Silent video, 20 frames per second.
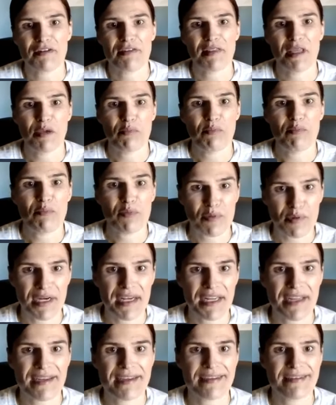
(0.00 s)
they
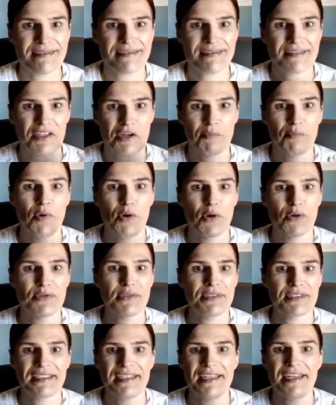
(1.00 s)
bring their
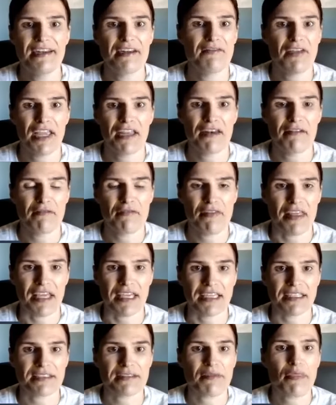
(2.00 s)
most innovative
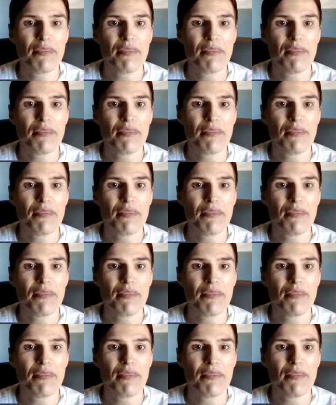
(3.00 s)
things.